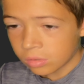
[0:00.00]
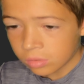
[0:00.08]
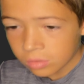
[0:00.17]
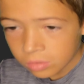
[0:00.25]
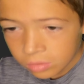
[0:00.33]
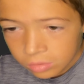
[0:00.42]

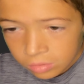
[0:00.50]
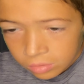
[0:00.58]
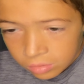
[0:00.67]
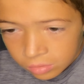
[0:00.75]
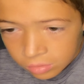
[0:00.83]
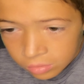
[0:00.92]

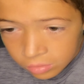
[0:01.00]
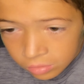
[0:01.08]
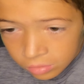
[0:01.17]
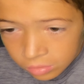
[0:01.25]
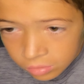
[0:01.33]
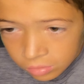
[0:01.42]

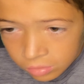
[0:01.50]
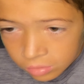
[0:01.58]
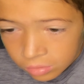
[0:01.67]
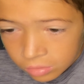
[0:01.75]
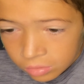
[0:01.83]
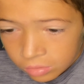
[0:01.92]

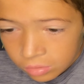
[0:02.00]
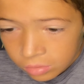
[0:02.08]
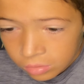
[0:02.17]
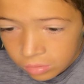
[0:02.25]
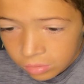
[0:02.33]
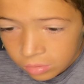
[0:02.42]

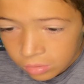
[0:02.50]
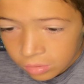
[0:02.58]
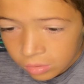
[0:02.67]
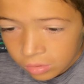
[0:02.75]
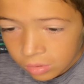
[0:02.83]
[no speech]